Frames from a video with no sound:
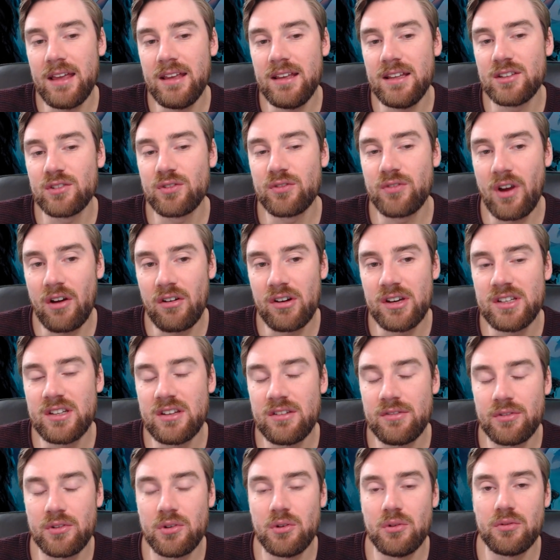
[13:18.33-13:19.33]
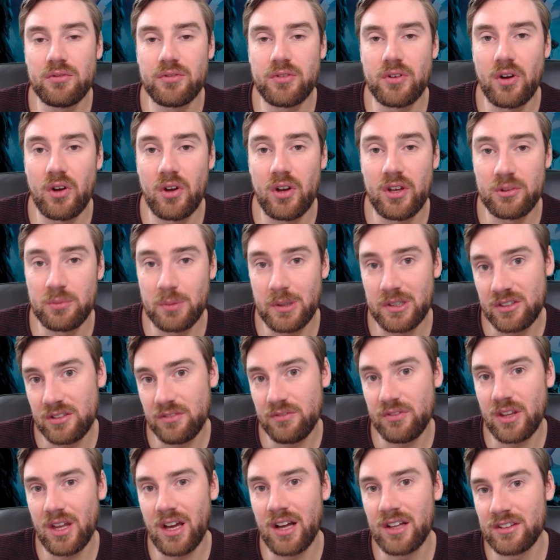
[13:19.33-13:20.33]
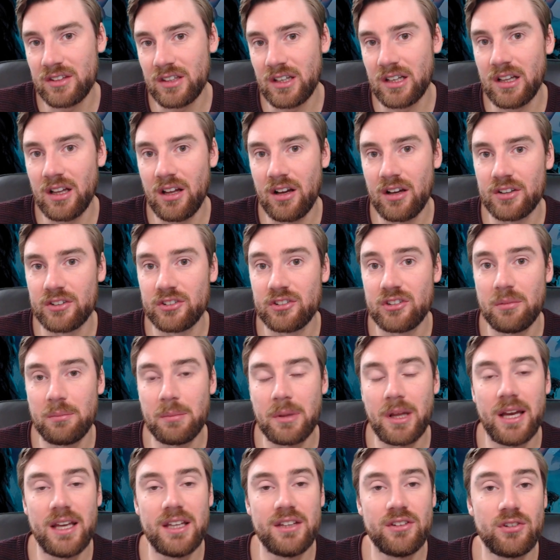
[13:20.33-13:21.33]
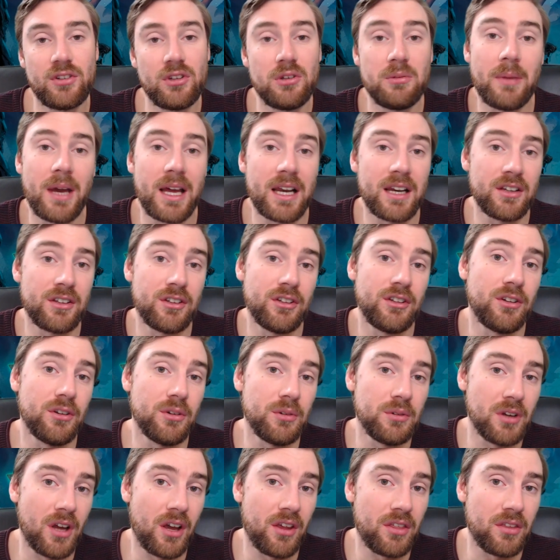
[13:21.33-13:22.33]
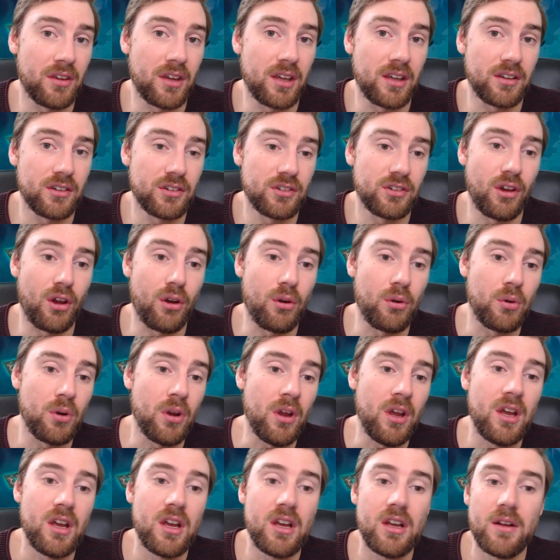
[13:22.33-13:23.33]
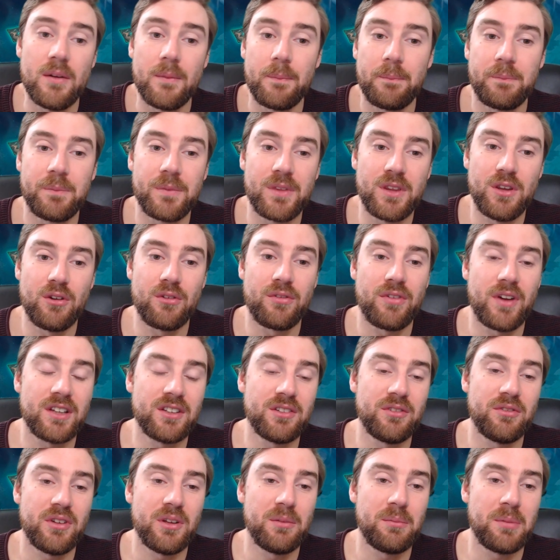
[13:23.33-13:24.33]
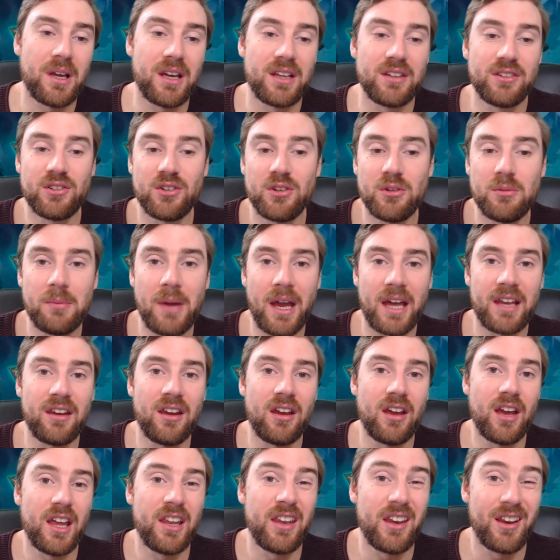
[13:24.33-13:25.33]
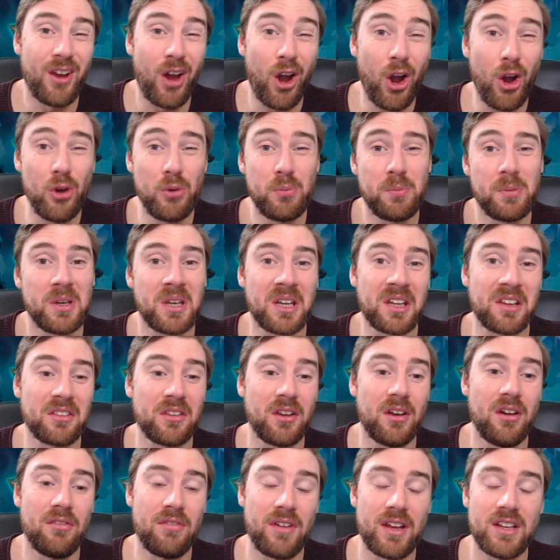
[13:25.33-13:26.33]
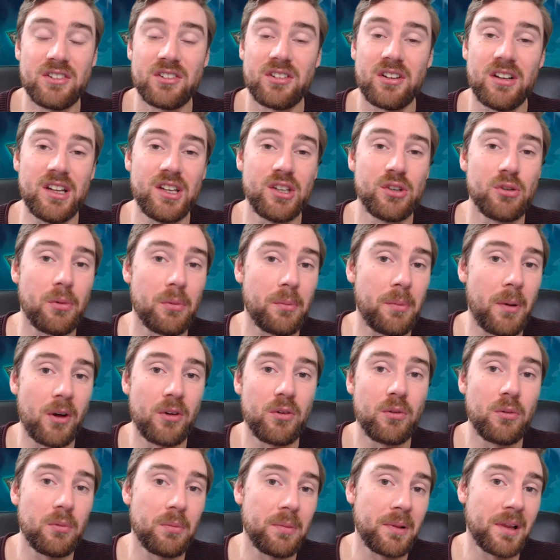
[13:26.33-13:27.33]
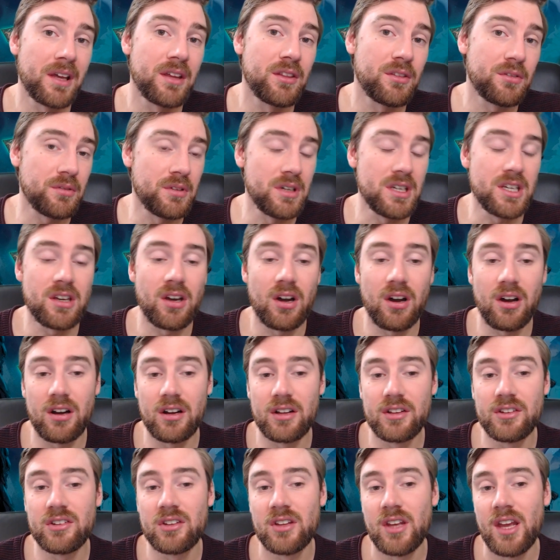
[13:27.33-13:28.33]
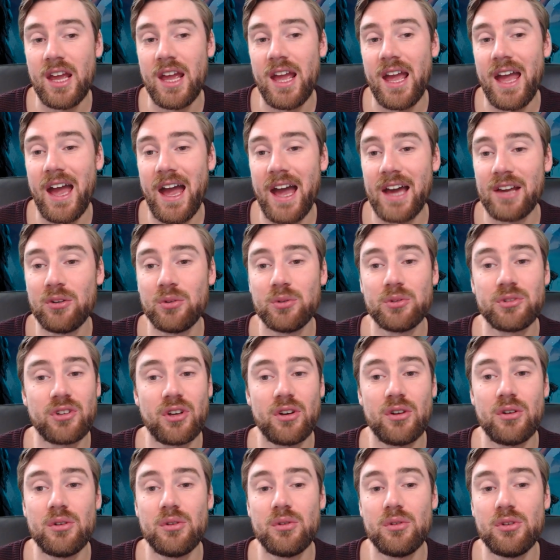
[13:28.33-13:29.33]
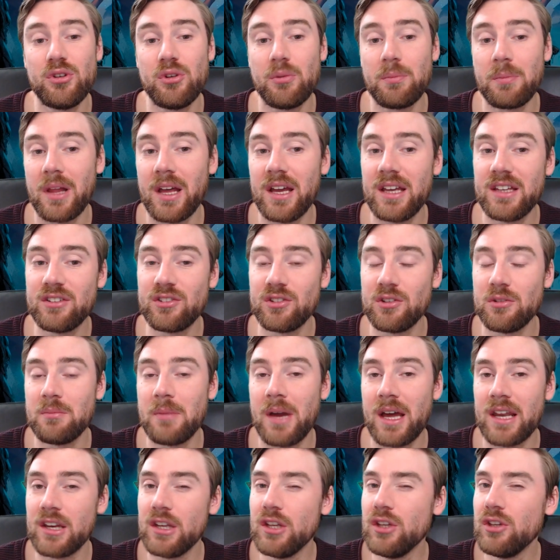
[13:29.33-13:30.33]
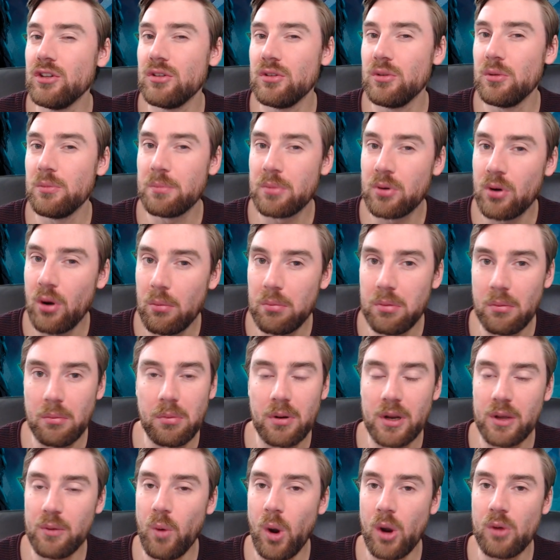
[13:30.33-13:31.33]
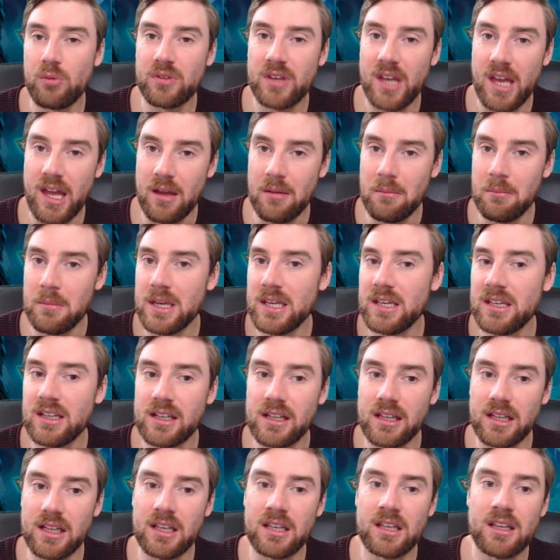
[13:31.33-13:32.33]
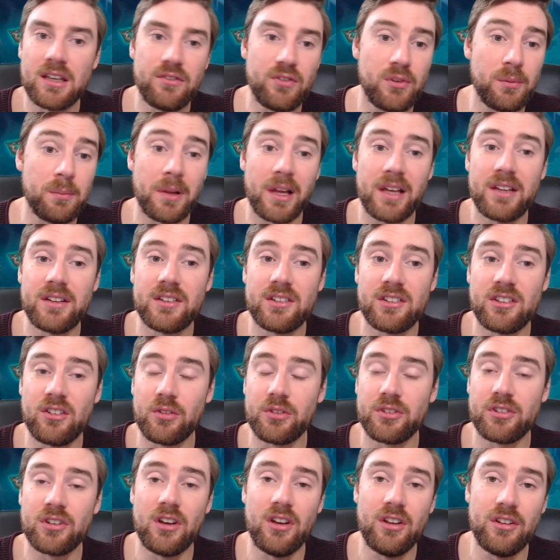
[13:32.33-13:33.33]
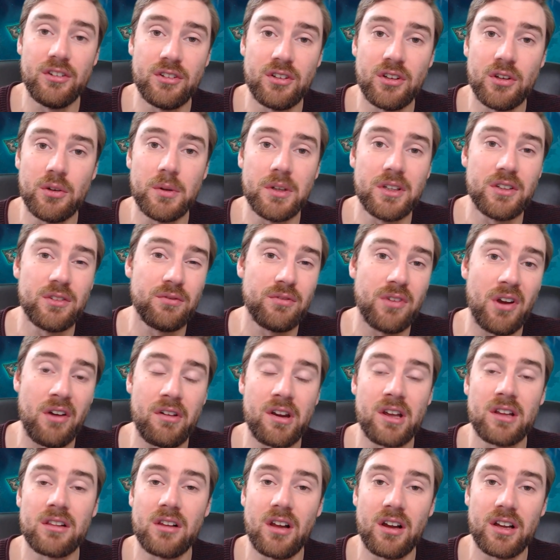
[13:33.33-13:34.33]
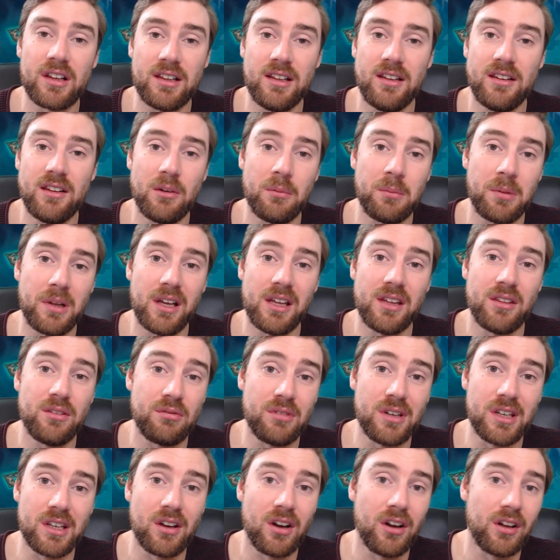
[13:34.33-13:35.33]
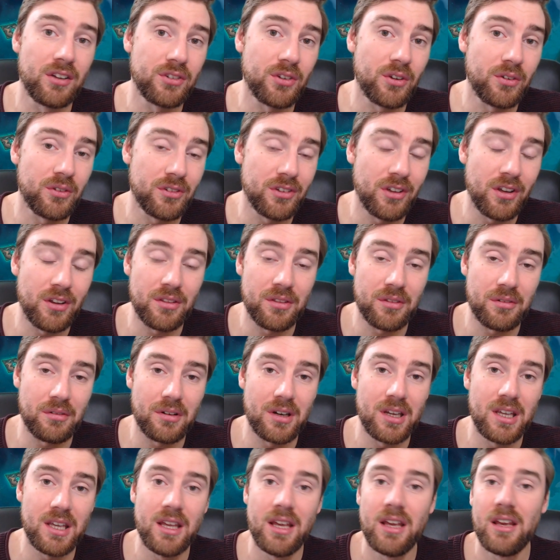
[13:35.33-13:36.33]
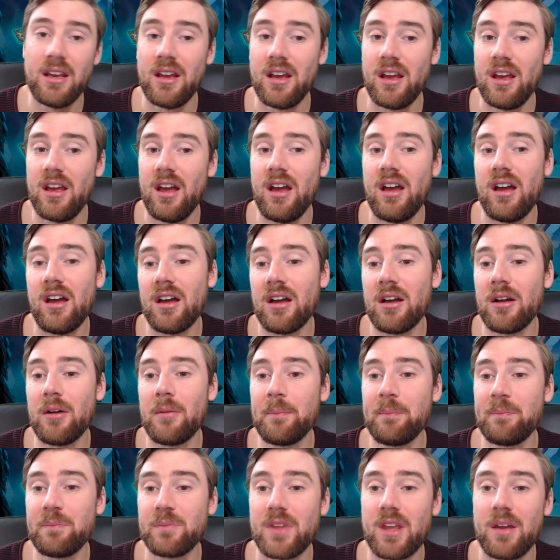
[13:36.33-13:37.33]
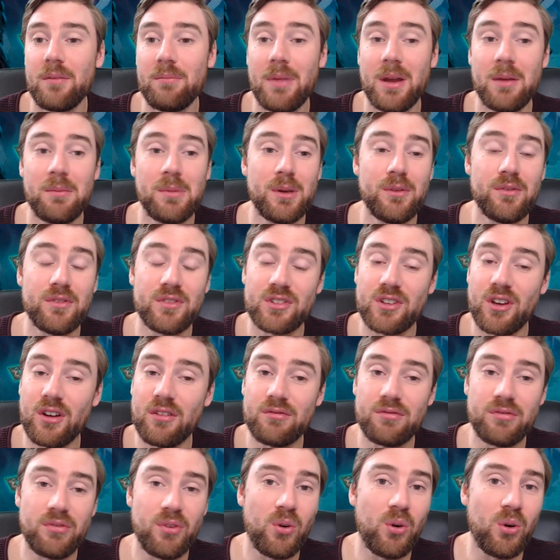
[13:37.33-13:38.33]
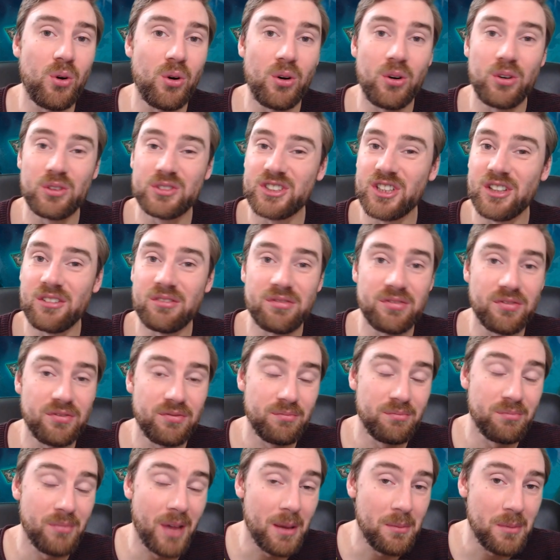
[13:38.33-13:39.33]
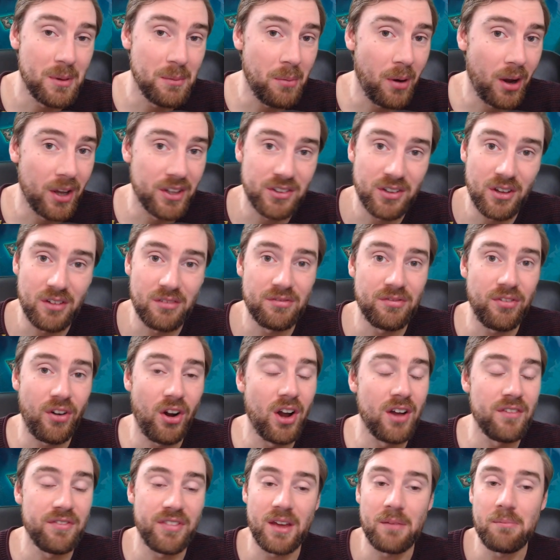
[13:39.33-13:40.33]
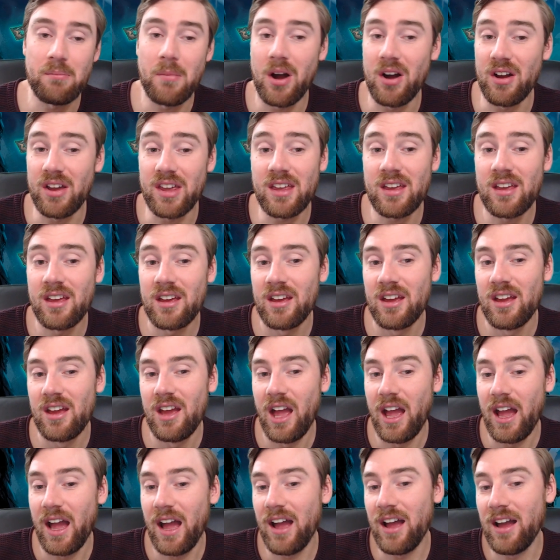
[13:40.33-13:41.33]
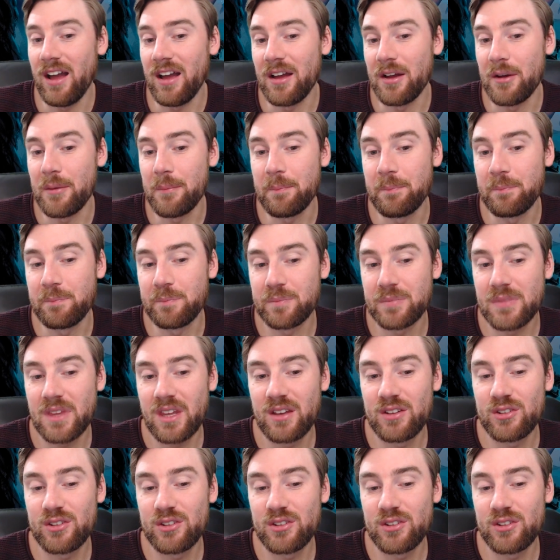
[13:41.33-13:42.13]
it's very difficult, especially for the Hunter class, to play 2 mana to do nothing. So you're effectively playing 2 mana and then hoping that eventually your opponent will play 3 cards. And also, you're playing 2 mana you probably won't get immediately. If you played this on turn 2, it's very unlikely they'll play 3 cards on turn 3. Maybe even turn 4, maybe by turn 5 they might. And